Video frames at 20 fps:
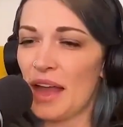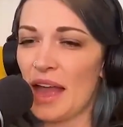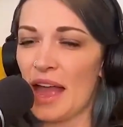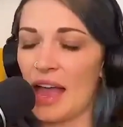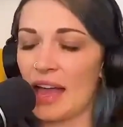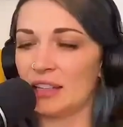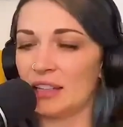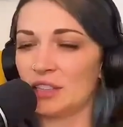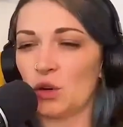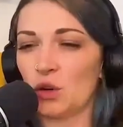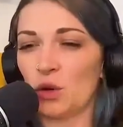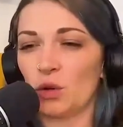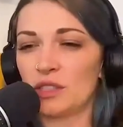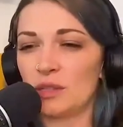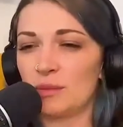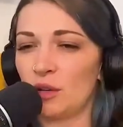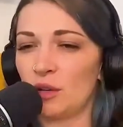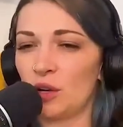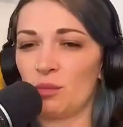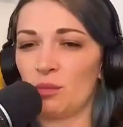and told
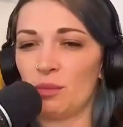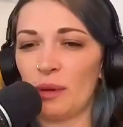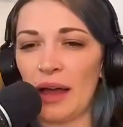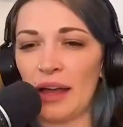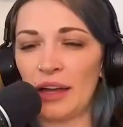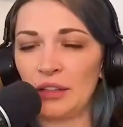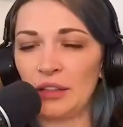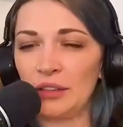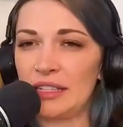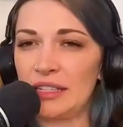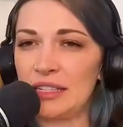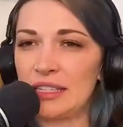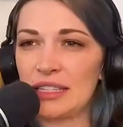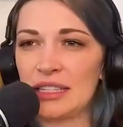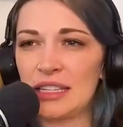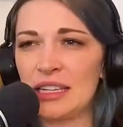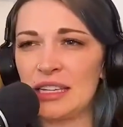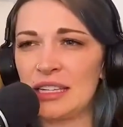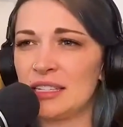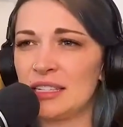him, you know, buy all these
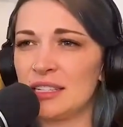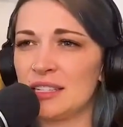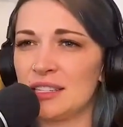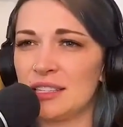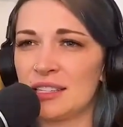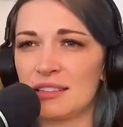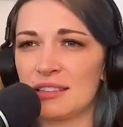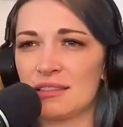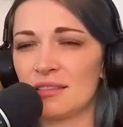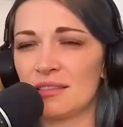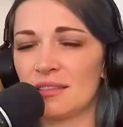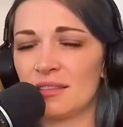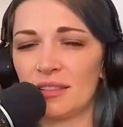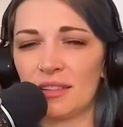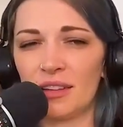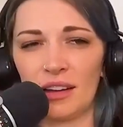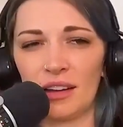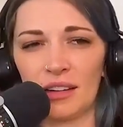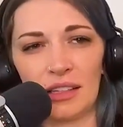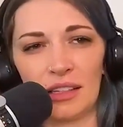leads,
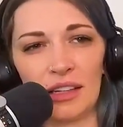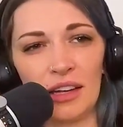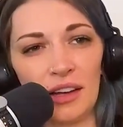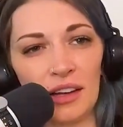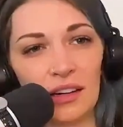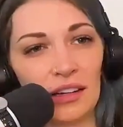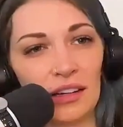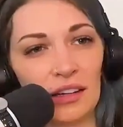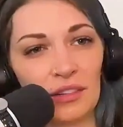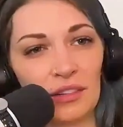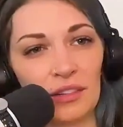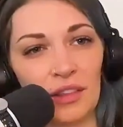yada yada.